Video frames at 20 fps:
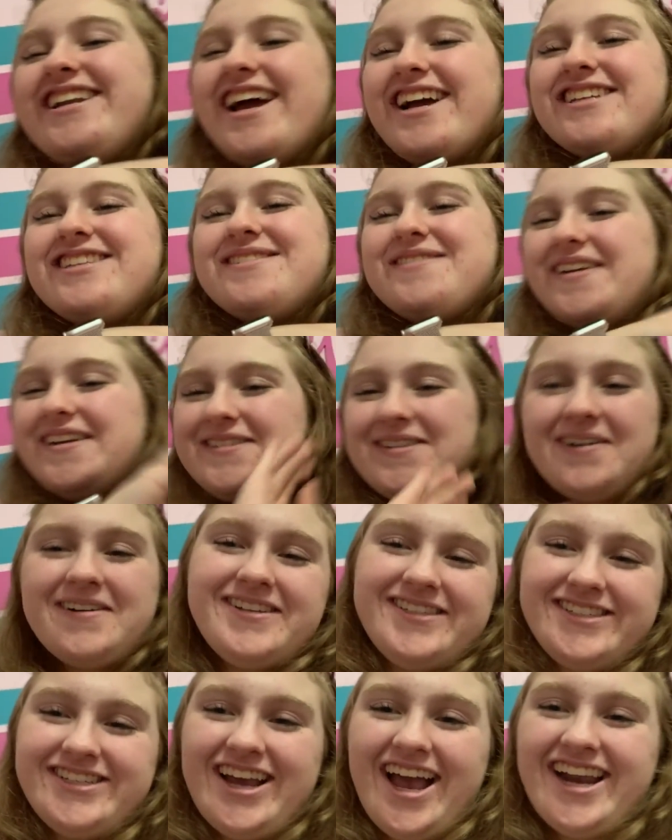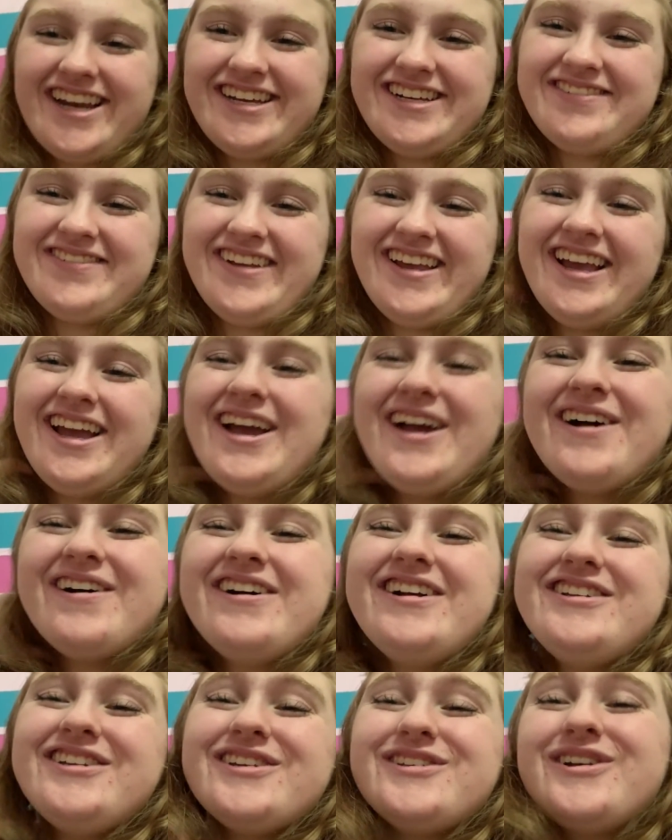next to me is always chatting to me,
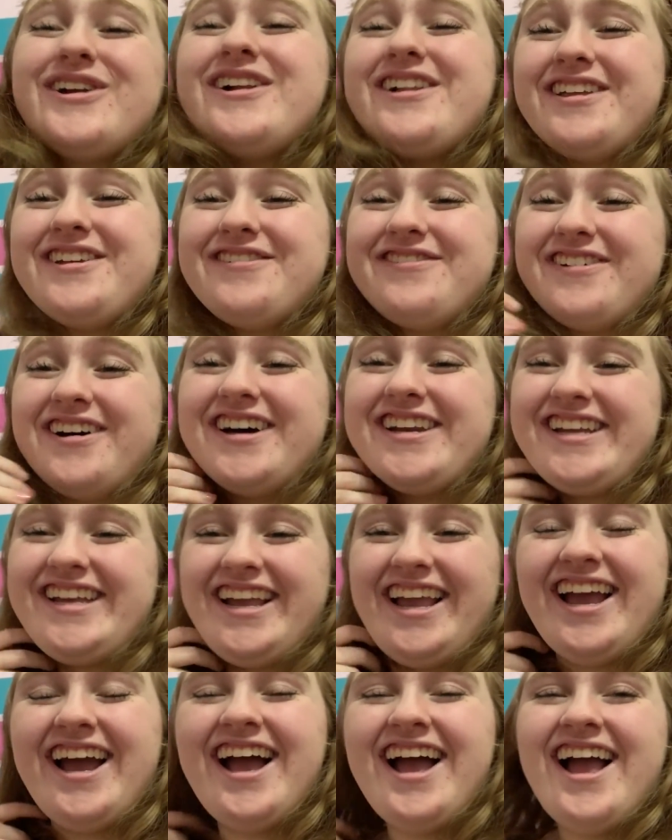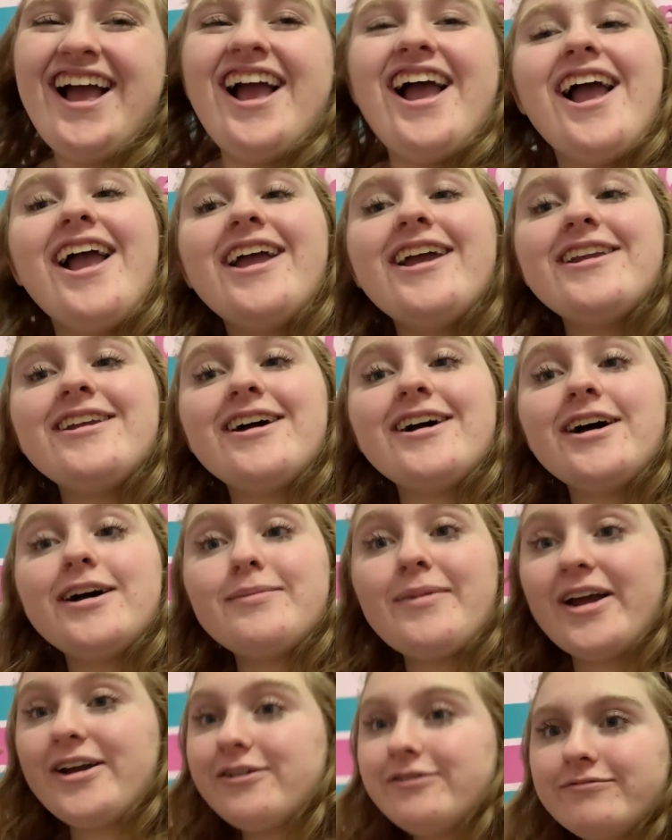which is really funny. And
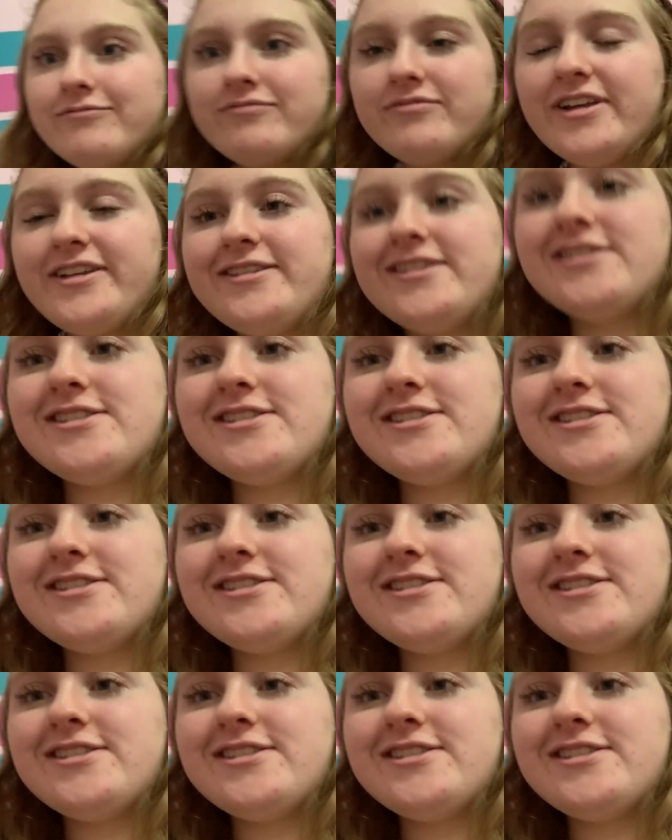I don't like the